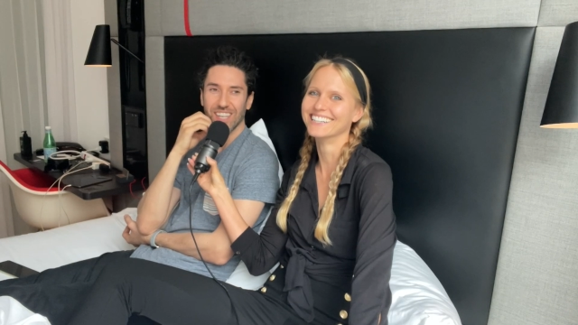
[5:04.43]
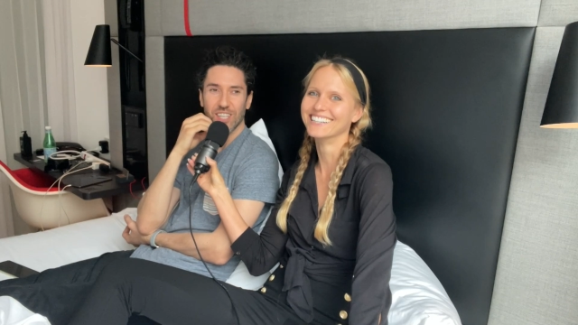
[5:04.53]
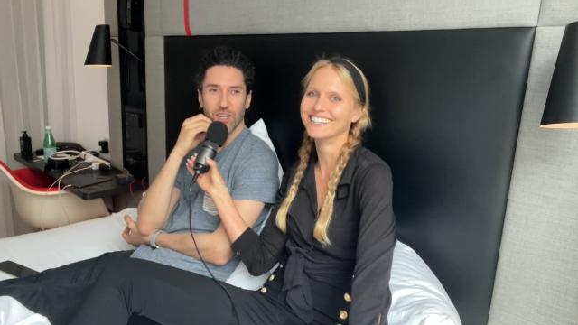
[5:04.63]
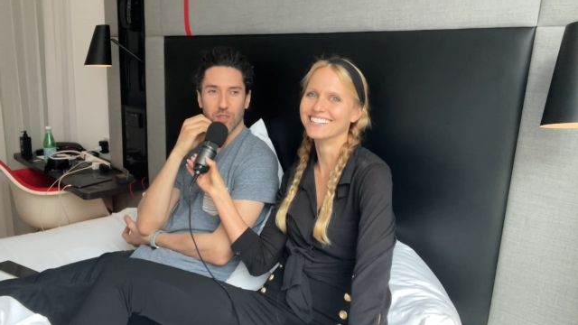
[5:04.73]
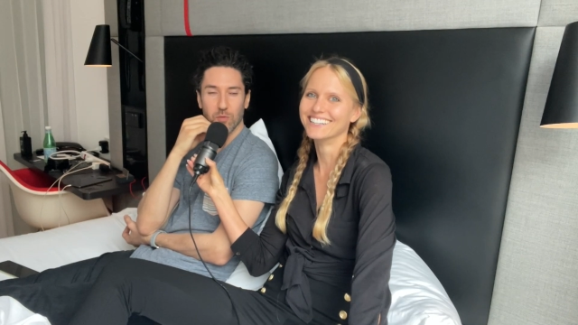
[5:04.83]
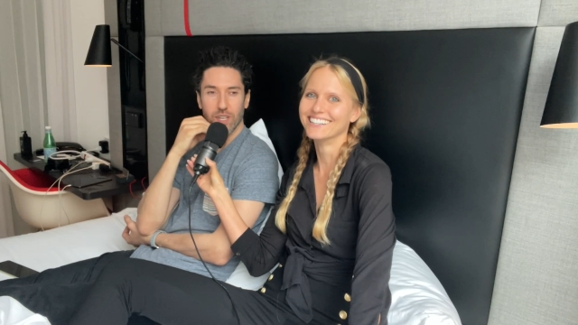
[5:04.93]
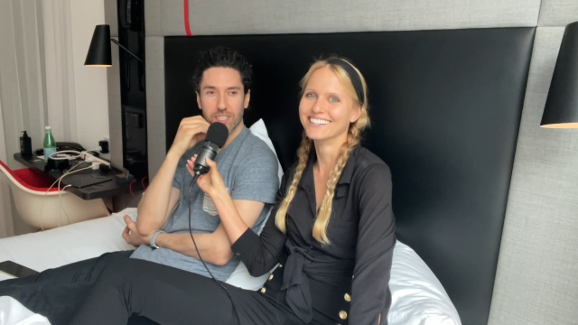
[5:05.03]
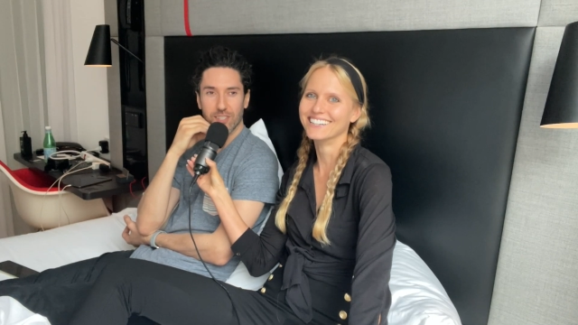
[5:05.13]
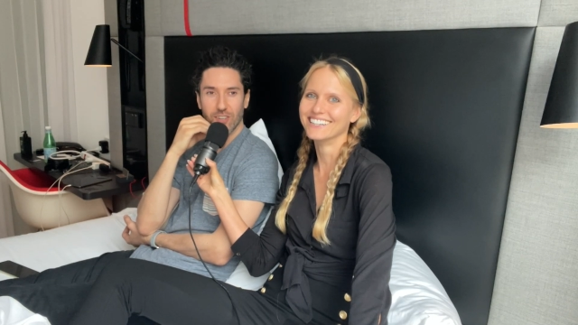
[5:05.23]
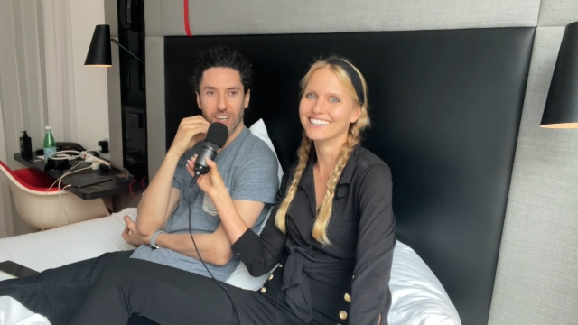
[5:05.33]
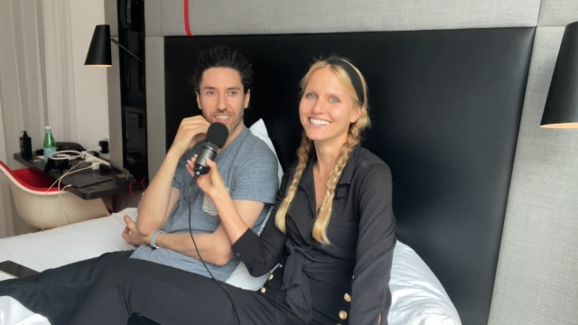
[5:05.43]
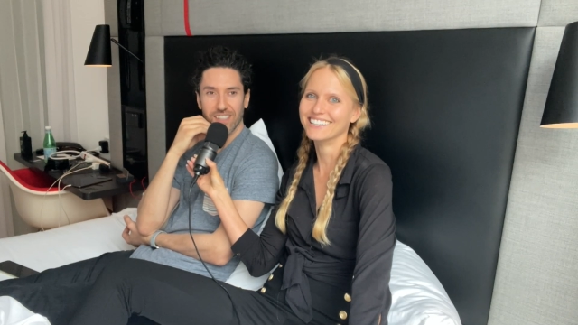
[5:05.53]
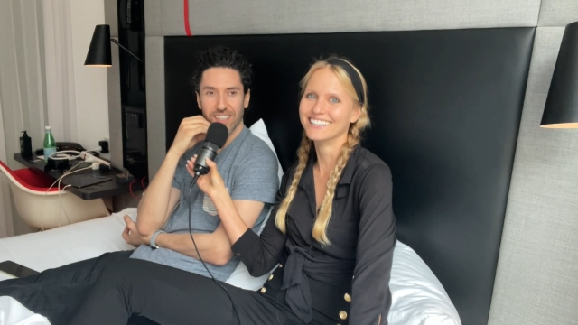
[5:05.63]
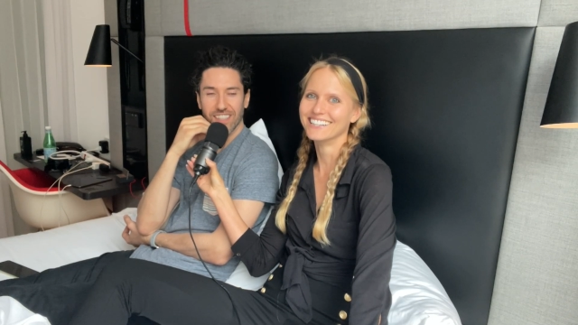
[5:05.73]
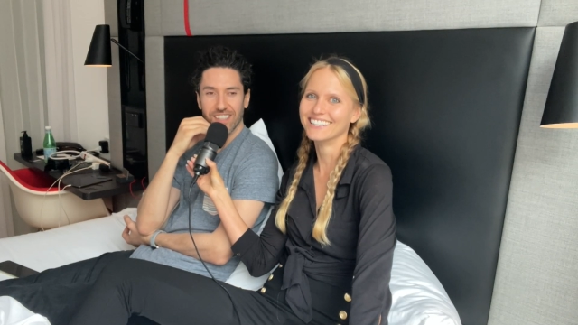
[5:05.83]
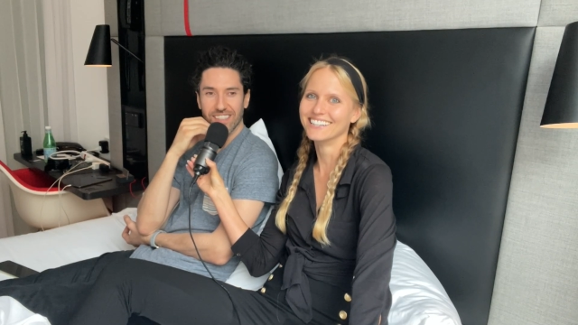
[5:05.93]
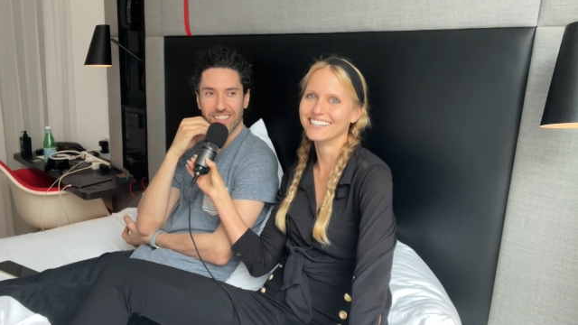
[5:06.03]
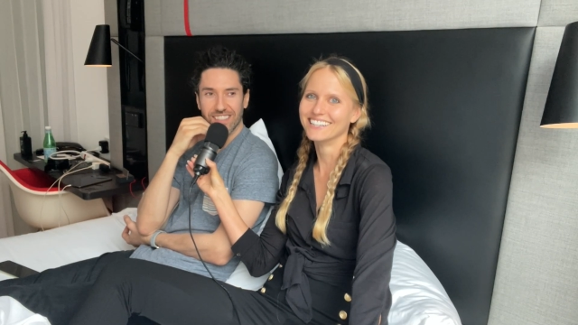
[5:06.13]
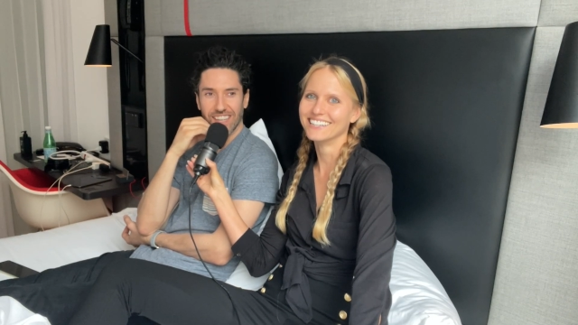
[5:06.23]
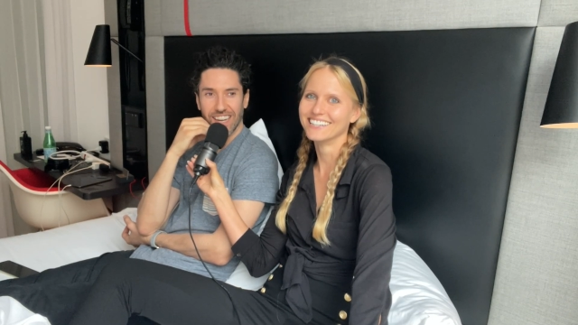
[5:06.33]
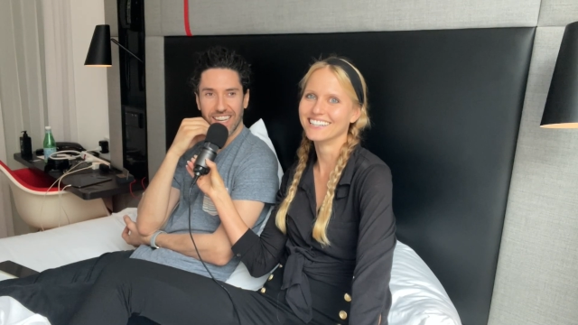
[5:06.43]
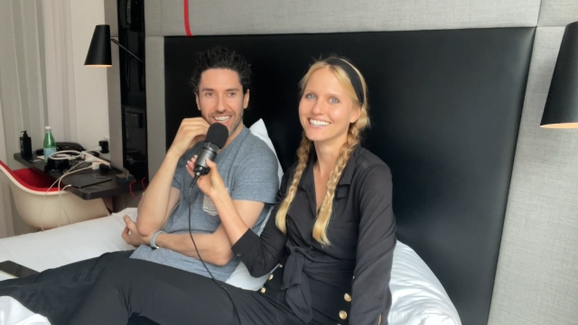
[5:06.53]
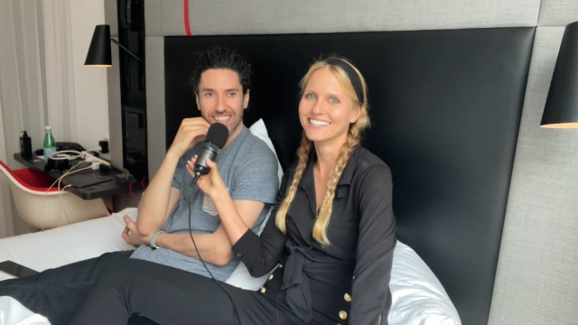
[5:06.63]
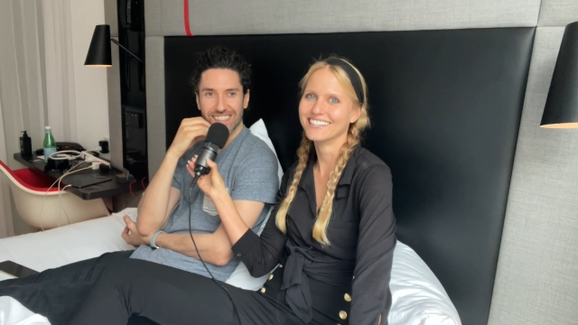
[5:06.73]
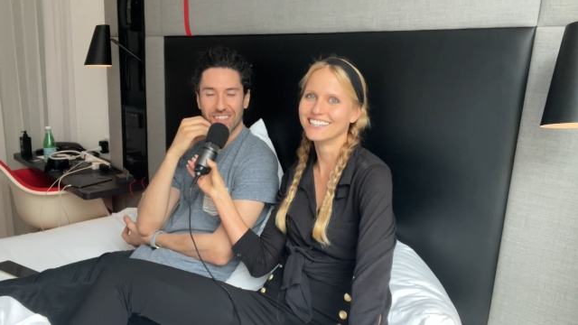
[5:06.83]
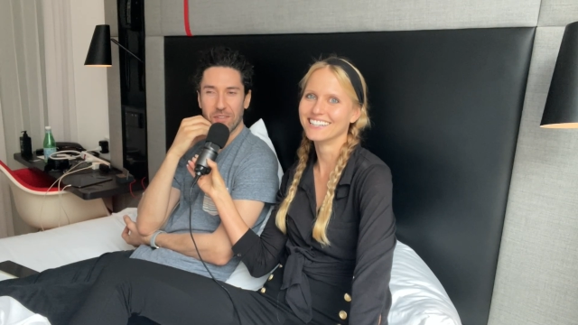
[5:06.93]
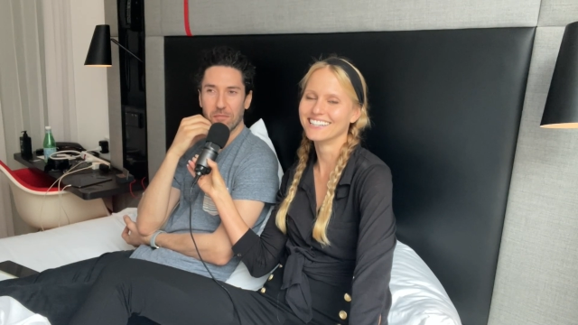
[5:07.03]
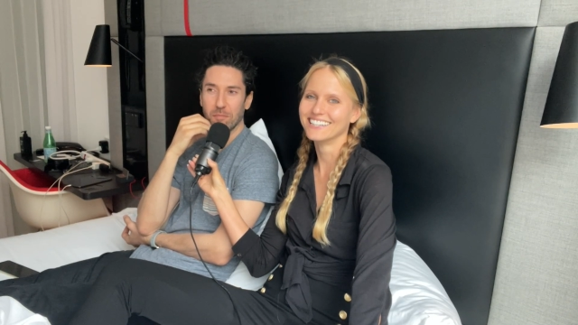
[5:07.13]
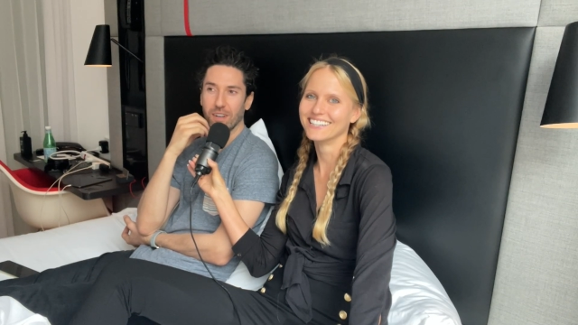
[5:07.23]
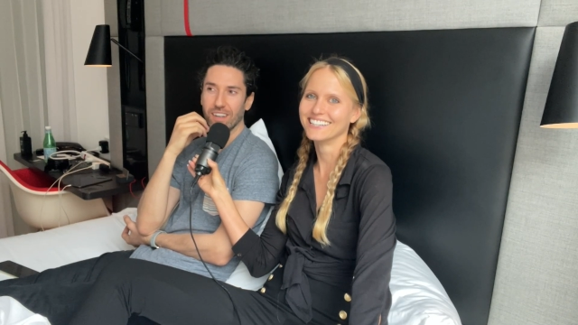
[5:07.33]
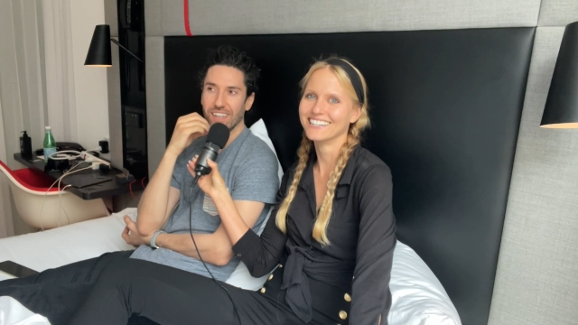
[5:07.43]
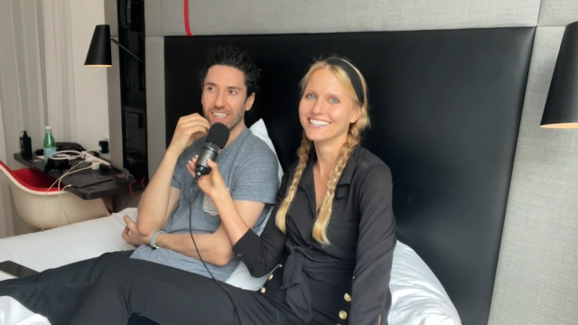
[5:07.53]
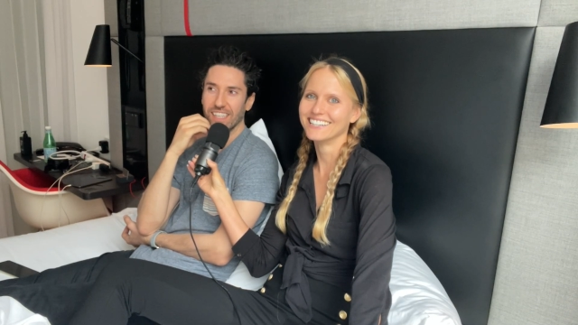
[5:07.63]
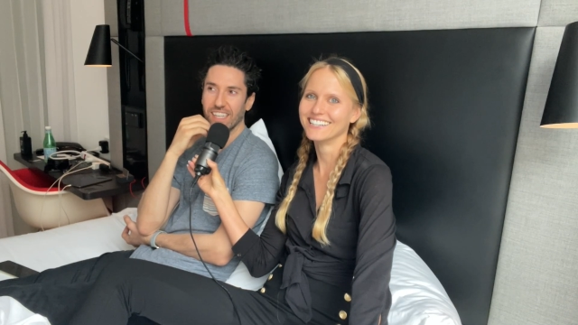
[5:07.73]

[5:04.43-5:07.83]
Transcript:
Speaker 1: called Restaurant Tight, but